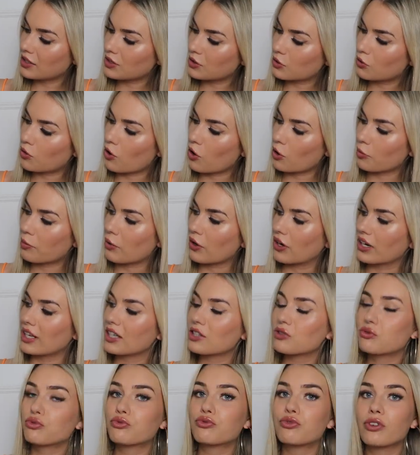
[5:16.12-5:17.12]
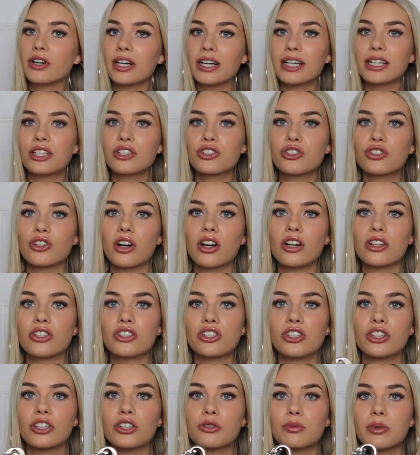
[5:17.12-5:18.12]
nice croc print. It's really
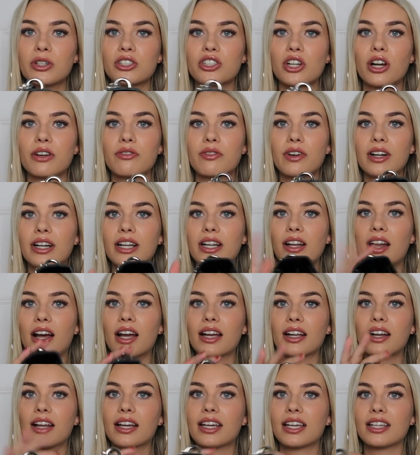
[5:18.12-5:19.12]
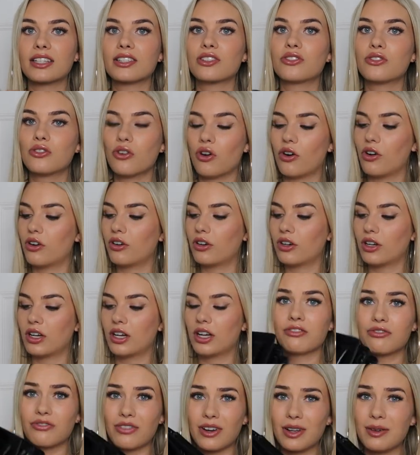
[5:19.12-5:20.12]
structured, which I really like it's not
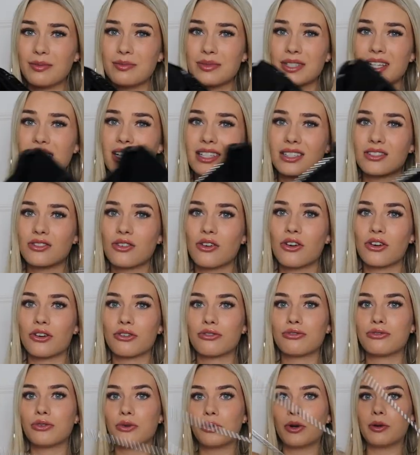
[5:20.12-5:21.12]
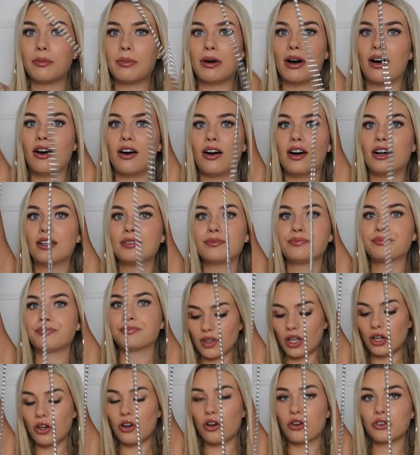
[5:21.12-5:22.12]
flimsy, it's not gonna fall apart.
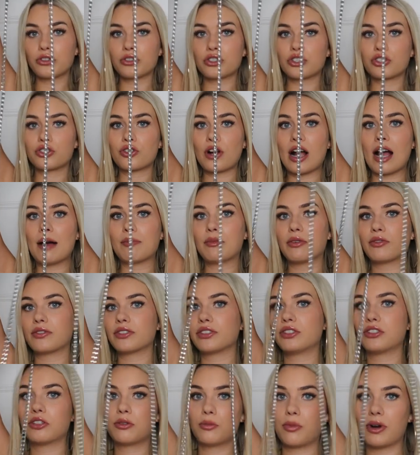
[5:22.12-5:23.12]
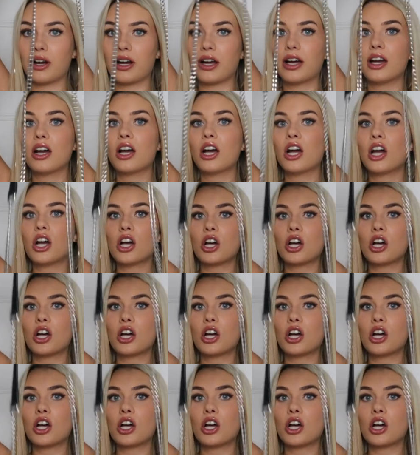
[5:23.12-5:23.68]
Long strap, obviously you can wear it